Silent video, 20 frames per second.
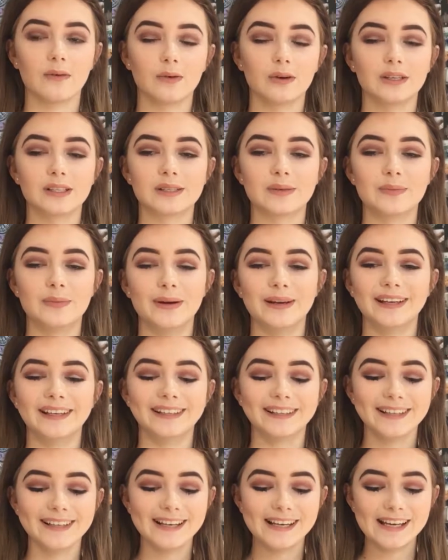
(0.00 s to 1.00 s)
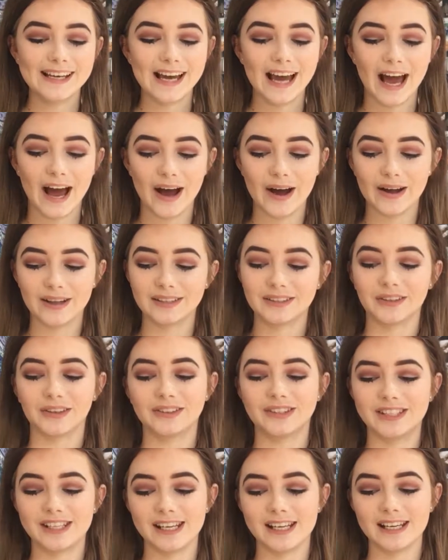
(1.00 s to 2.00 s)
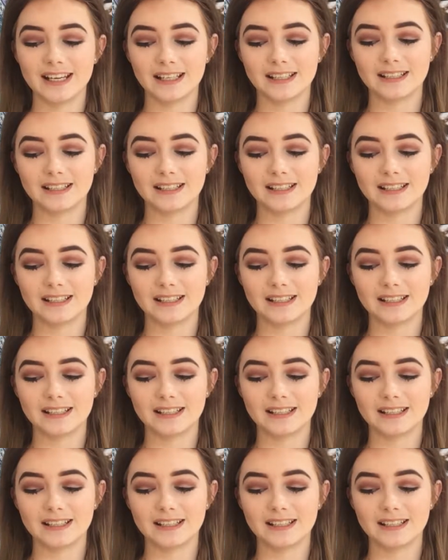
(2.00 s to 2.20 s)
where it's a bit dodgy.